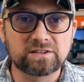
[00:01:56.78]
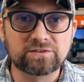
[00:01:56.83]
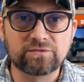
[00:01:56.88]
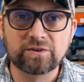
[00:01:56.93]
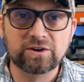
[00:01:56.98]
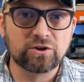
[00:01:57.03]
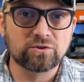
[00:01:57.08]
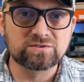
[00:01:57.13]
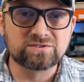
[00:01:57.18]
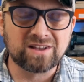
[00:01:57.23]
This
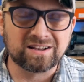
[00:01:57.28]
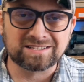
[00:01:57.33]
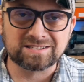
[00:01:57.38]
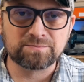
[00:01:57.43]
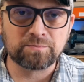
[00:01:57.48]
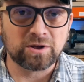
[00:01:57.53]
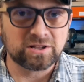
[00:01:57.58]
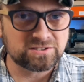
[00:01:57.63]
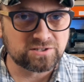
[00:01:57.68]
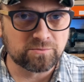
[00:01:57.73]
video is not
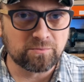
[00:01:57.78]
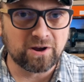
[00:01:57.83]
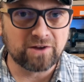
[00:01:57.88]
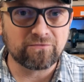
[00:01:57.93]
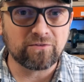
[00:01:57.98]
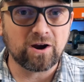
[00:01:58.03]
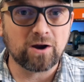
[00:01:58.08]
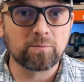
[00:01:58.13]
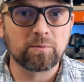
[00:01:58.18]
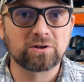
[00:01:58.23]
sponsored by
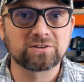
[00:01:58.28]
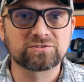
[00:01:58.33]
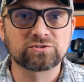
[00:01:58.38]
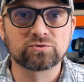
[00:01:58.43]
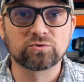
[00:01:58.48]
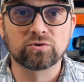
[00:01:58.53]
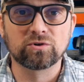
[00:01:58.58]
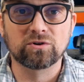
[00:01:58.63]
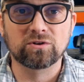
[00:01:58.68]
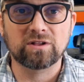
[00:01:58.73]
Fireball
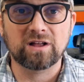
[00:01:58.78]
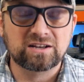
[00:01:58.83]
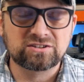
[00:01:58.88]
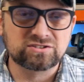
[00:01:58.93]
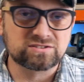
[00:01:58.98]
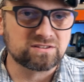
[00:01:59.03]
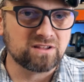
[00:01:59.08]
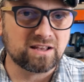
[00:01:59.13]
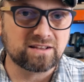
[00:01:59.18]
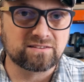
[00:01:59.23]
Tool. I
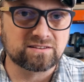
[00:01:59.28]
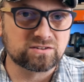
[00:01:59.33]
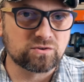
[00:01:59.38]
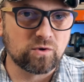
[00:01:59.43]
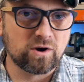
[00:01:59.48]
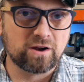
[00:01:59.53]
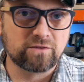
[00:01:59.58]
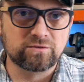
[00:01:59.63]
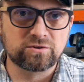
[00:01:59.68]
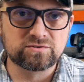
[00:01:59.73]
just like the
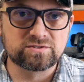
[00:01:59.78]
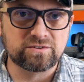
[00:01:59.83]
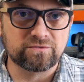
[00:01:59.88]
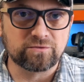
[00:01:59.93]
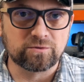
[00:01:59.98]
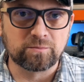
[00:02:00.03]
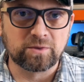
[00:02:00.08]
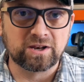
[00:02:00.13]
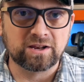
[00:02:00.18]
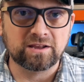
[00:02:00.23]
square, I've used it
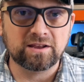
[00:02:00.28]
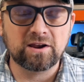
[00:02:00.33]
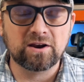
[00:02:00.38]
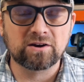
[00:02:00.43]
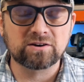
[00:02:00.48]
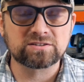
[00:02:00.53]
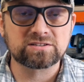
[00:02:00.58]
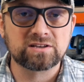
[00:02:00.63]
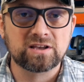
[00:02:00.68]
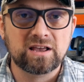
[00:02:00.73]
for many
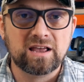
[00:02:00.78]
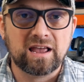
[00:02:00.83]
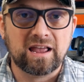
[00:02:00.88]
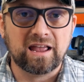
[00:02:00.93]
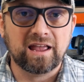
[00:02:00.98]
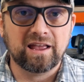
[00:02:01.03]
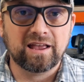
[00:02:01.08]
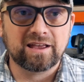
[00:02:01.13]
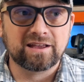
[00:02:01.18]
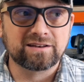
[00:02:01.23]
years,
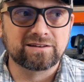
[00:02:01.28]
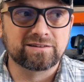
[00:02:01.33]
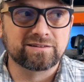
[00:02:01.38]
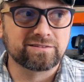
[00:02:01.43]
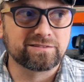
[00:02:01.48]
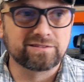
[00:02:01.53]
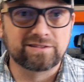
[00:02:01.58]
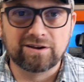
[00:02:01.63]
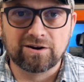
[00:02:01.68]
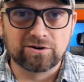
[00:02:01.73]

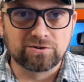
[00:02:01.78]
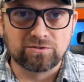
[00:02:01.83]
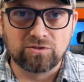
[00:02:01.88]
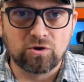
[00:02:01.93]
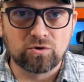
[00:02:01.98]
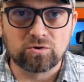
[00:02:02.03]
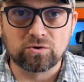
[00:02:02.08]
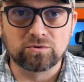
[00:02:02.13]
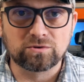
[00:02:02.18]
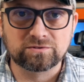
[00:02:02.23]
and they're
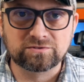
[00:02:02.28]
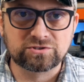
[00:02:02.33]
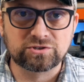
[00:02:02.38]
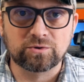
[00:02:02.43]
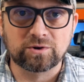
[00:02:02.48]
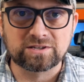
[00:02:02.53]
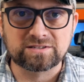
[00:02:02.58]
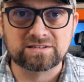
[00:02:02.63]
local to